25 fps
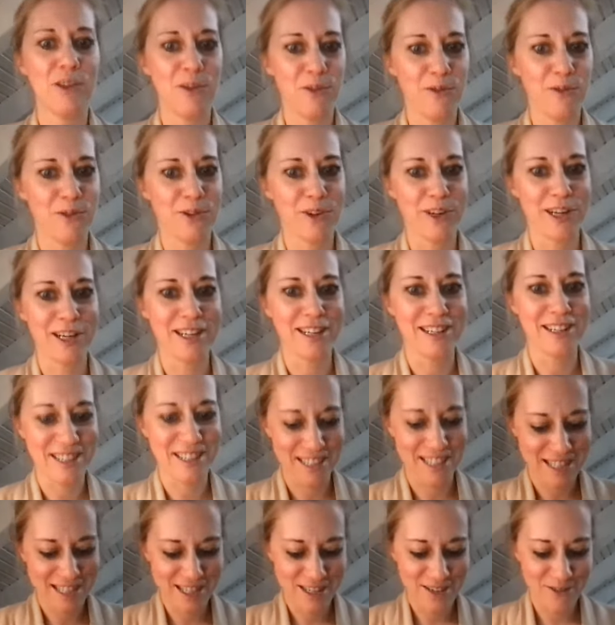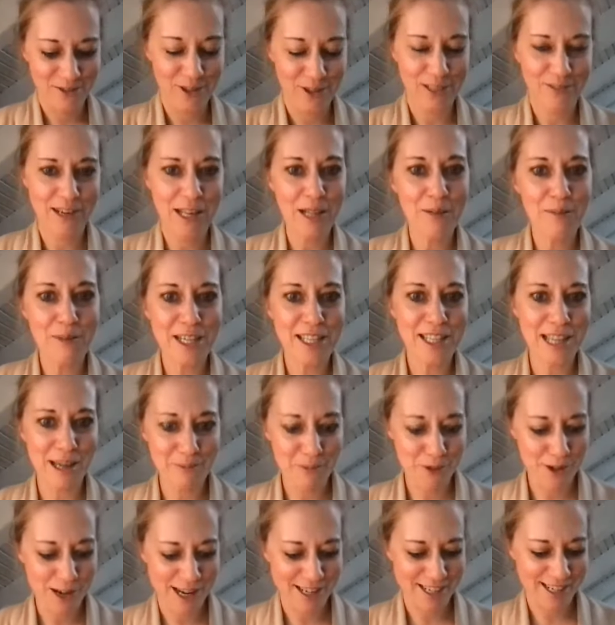you for developing that
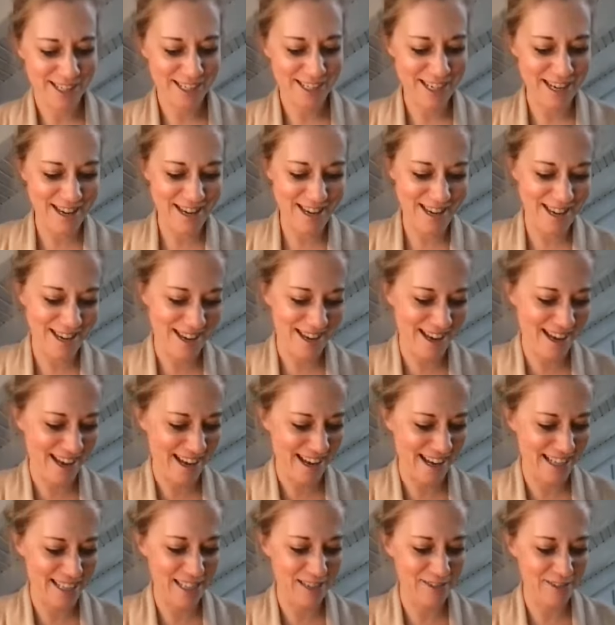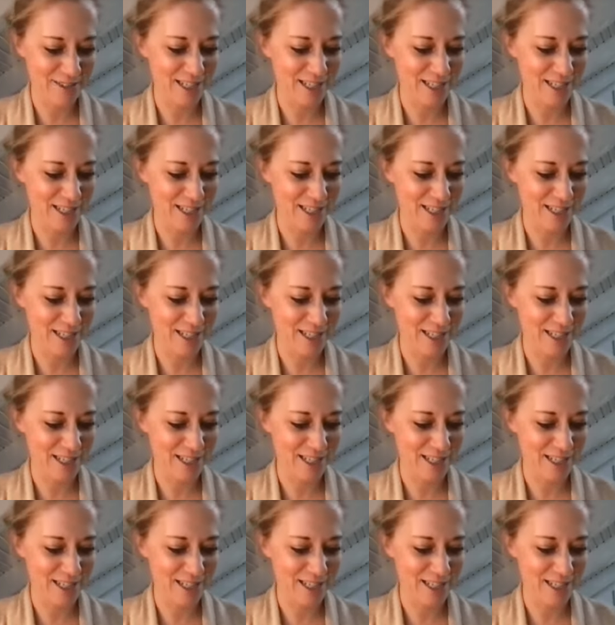product. I love it